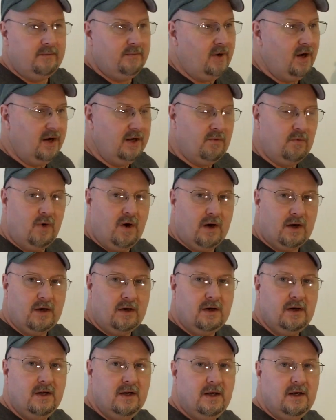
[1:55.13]
pond
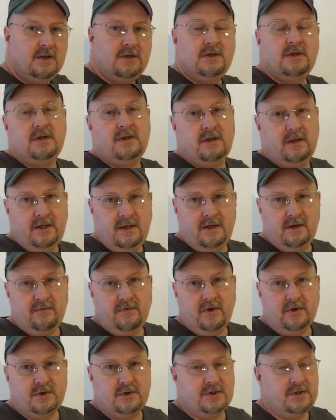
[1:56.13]
water to clean
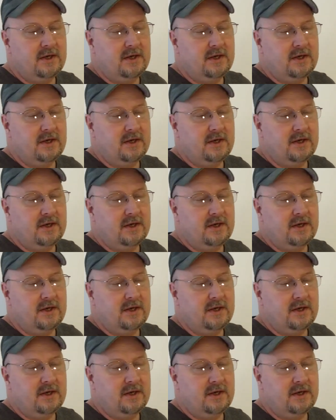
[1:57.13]
your filter.